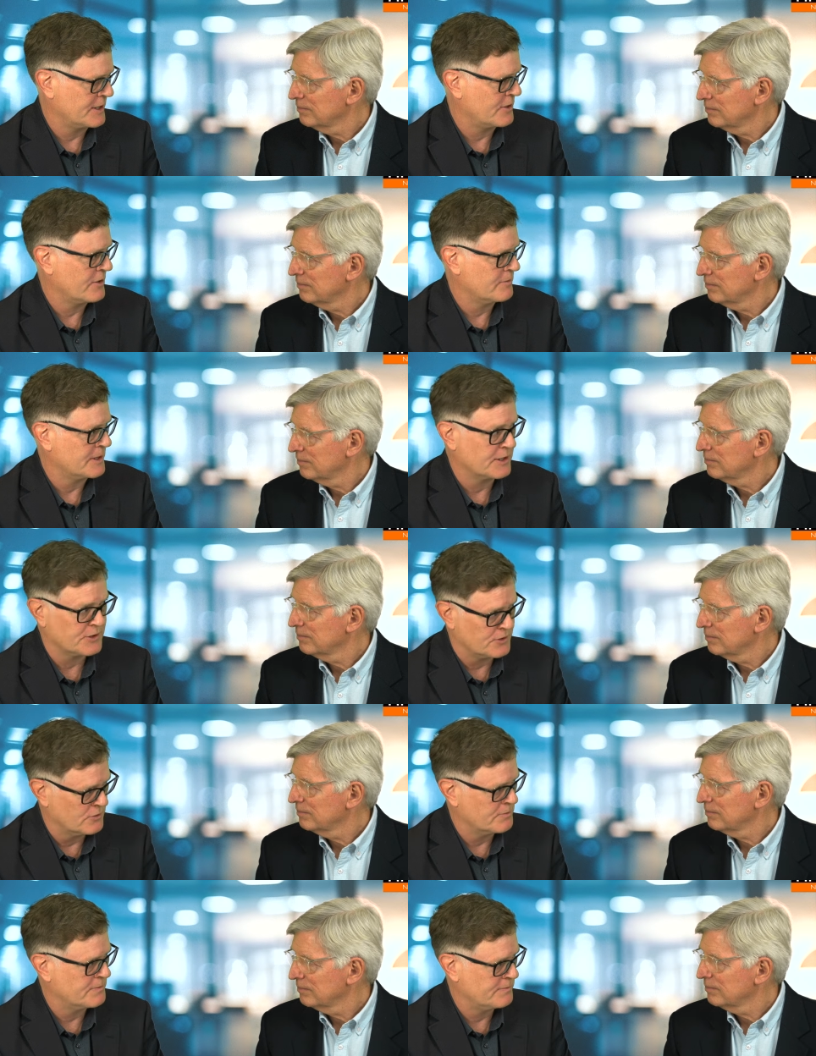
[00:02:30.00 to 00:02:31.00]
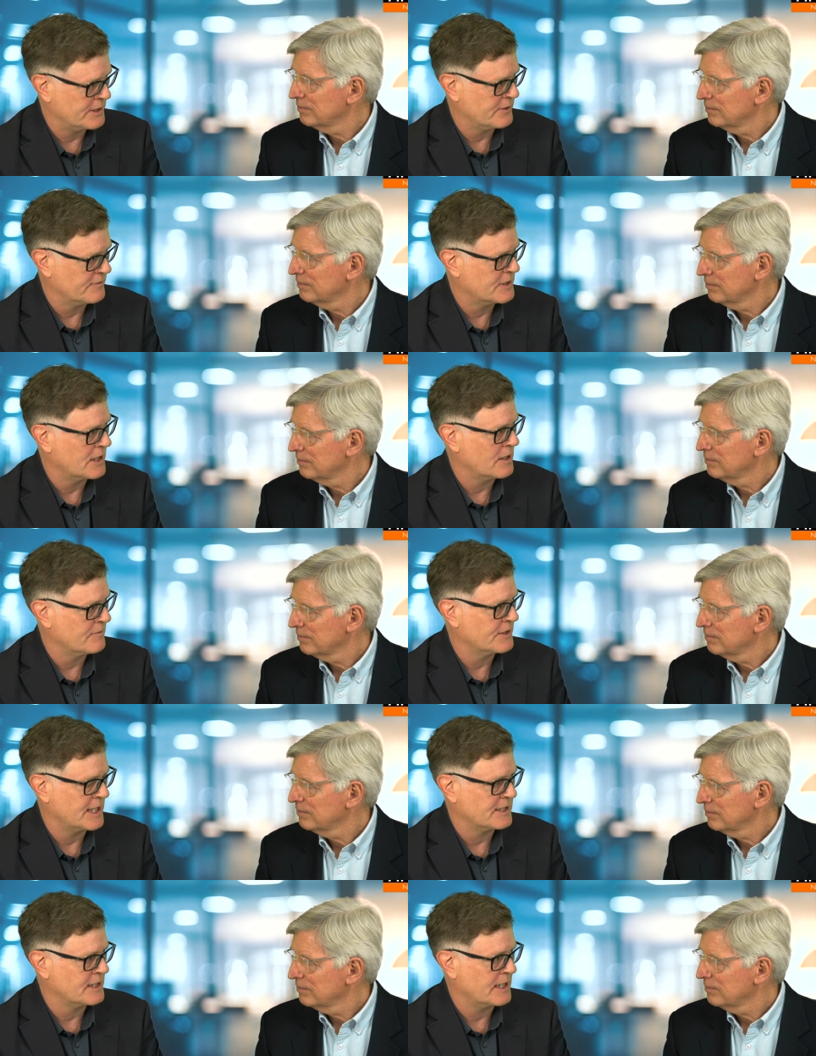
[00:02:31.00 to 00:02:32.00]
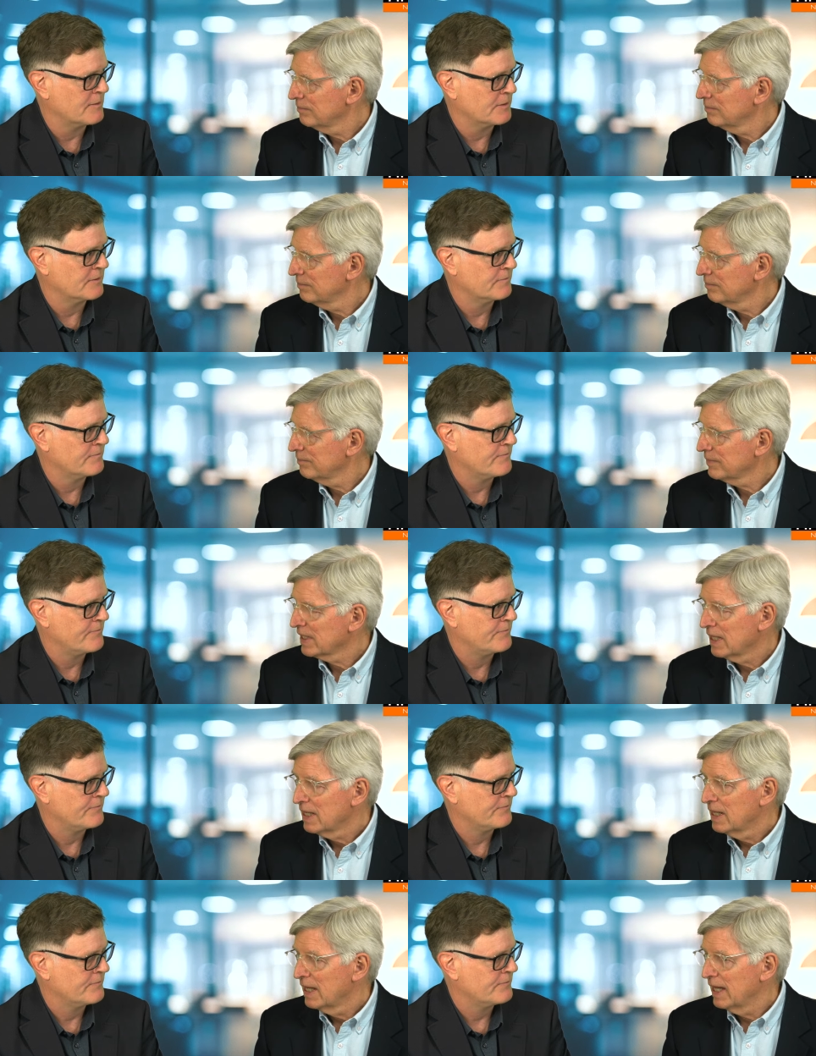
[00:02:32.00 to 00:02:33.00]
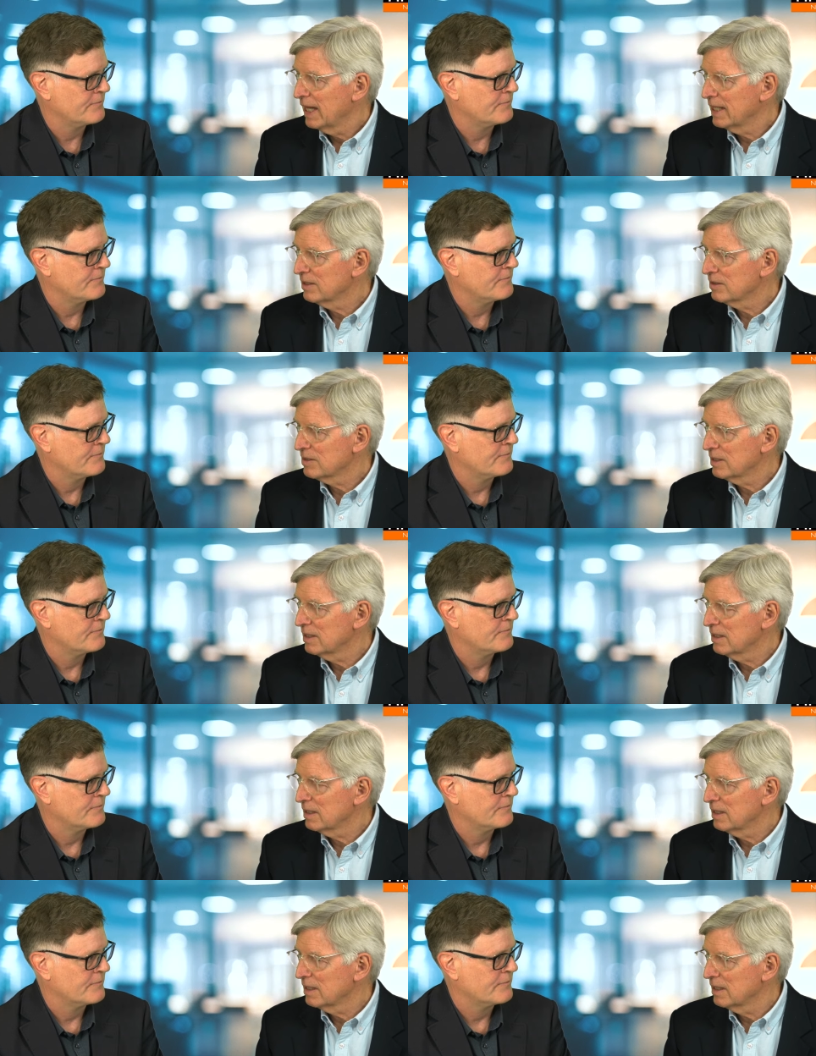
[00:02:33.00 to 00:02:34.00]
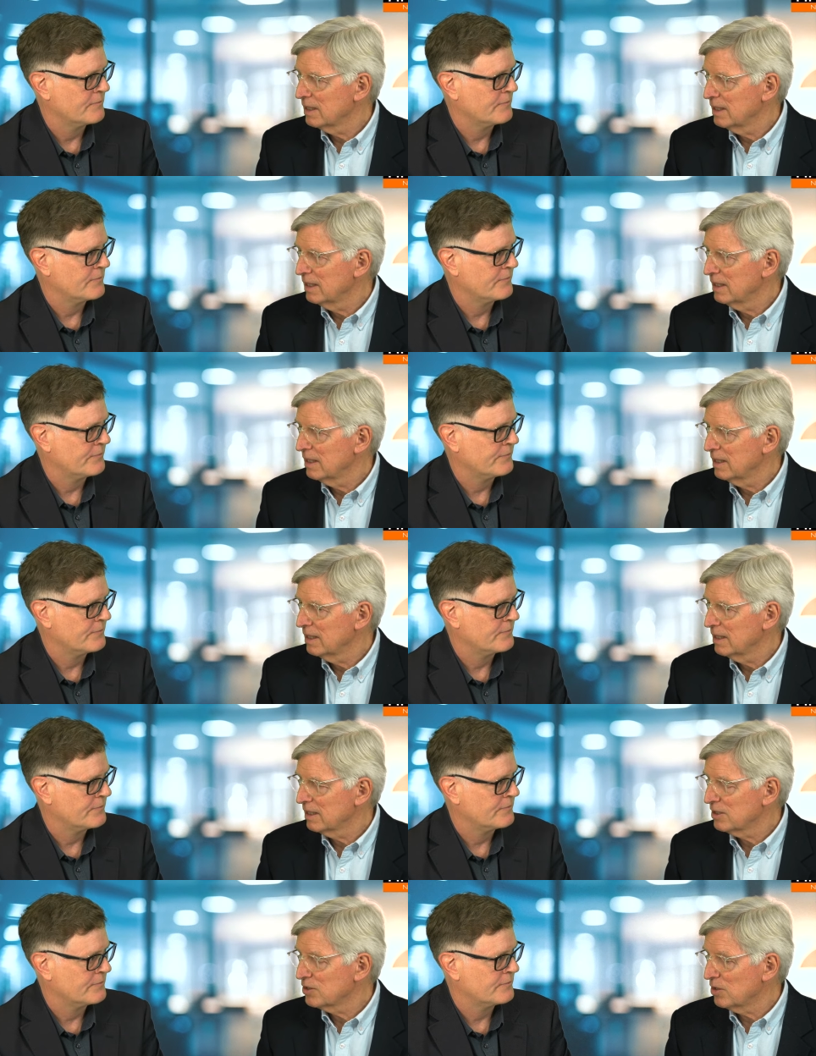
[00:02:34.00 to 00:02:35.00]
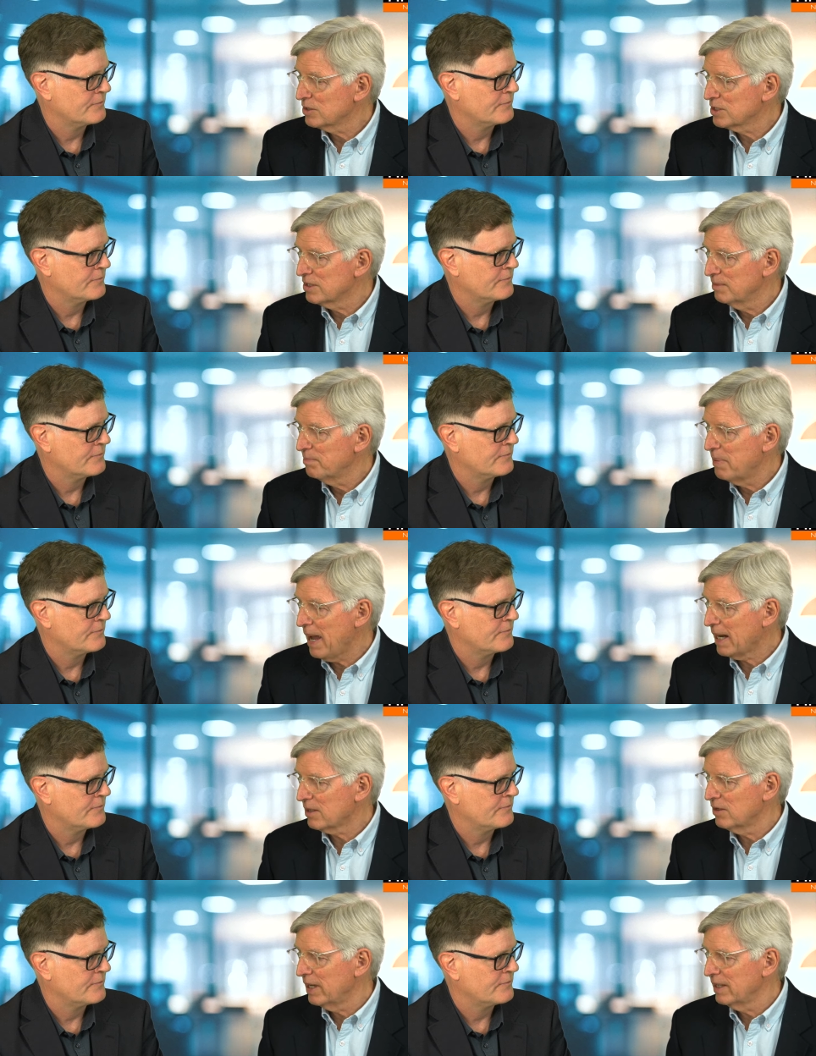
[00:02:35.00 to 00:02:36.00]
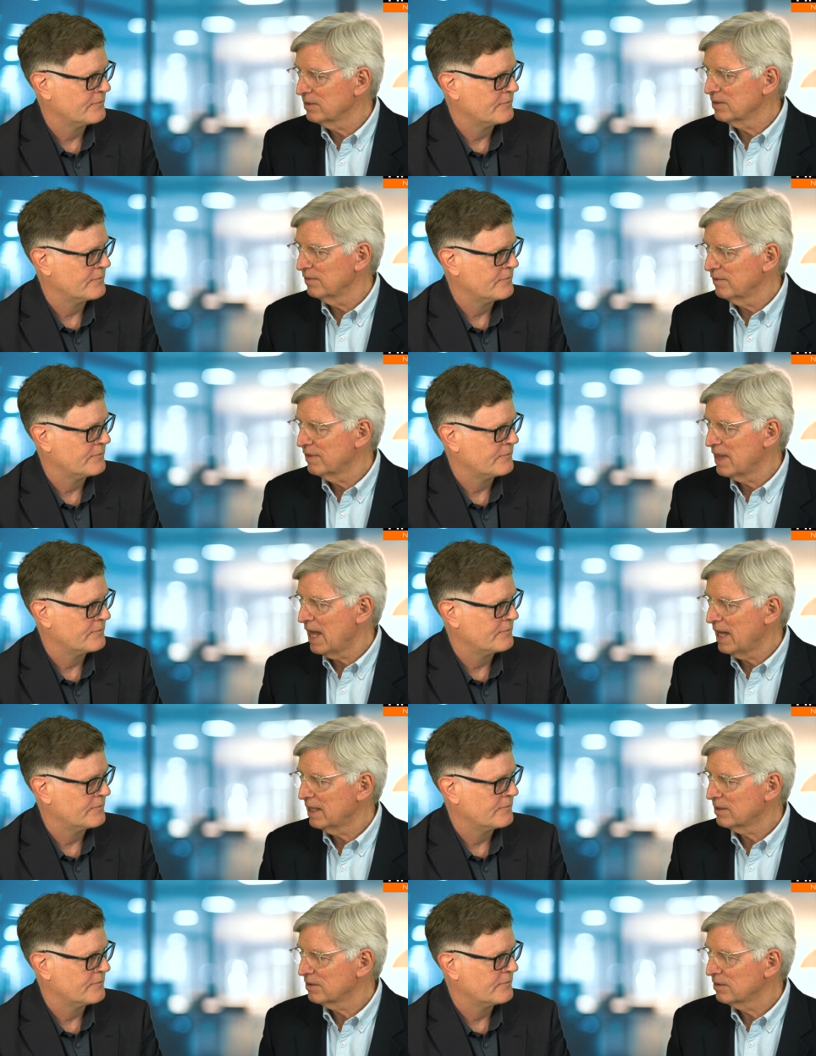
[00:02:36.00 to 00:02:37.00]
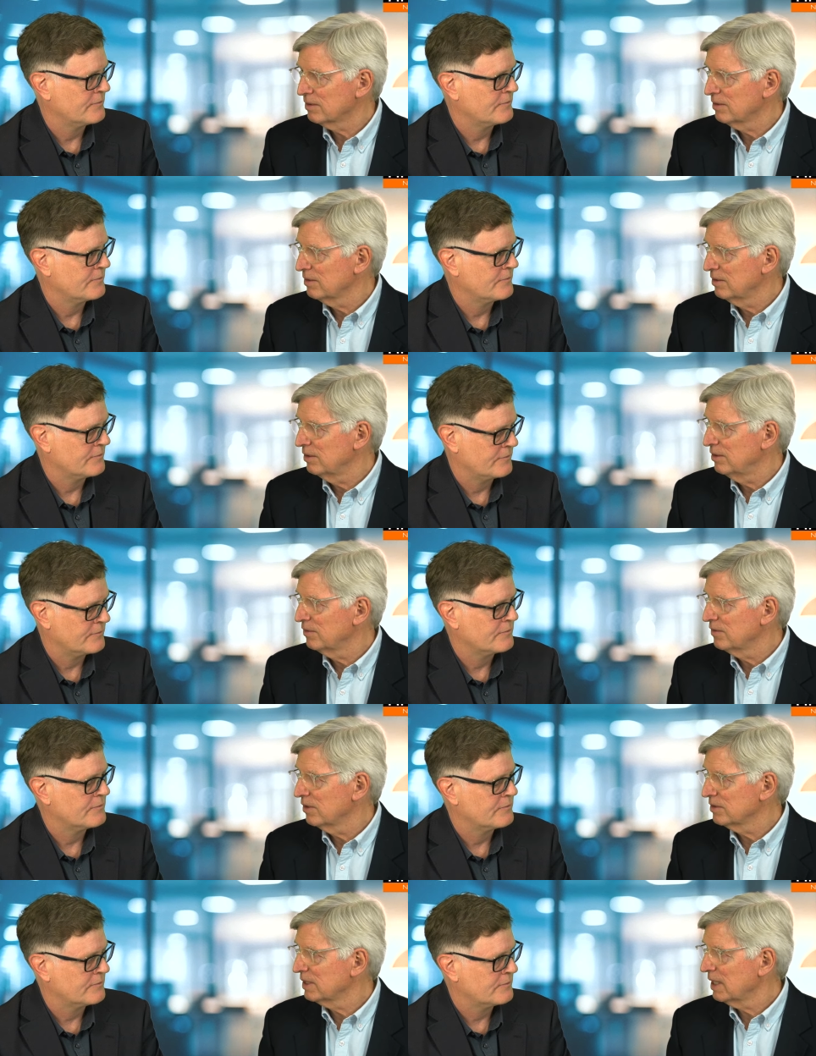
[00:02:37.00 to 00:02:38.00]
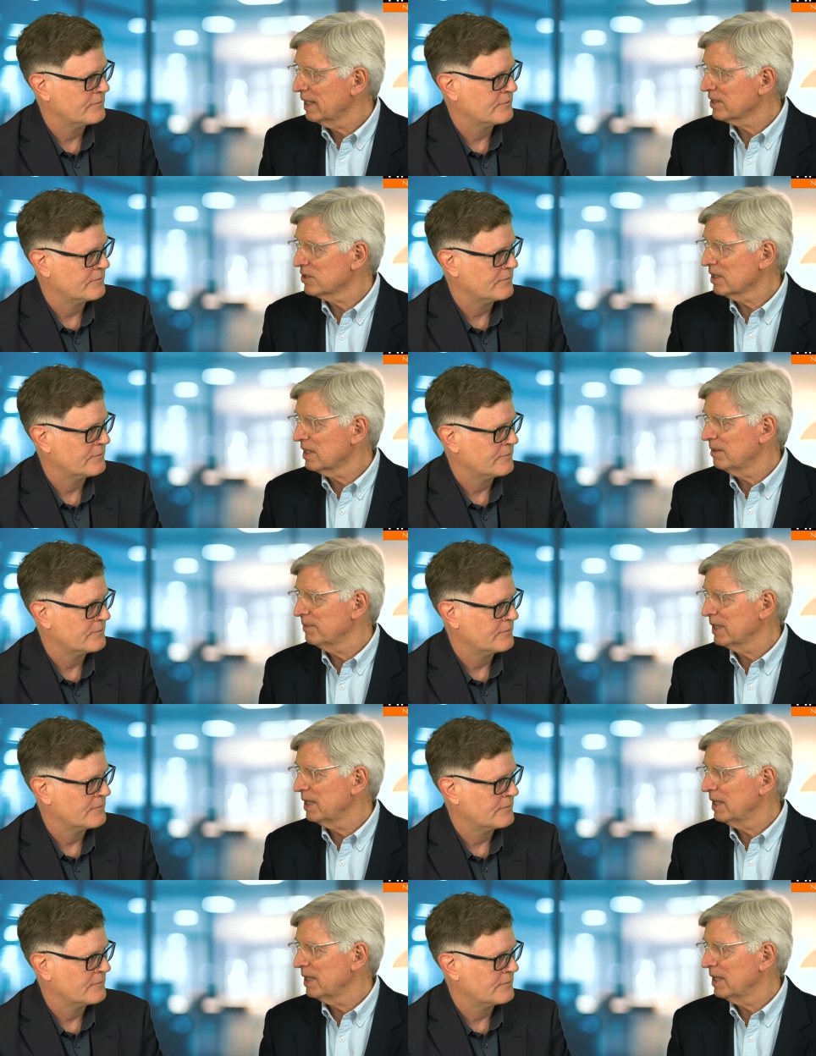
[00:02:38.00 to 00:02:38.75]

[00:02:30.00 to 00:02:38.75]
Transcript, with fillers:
Speaker 1: economy in a short period of time for that to happen.
Speaker 2: And across the background of that, you've got an election coming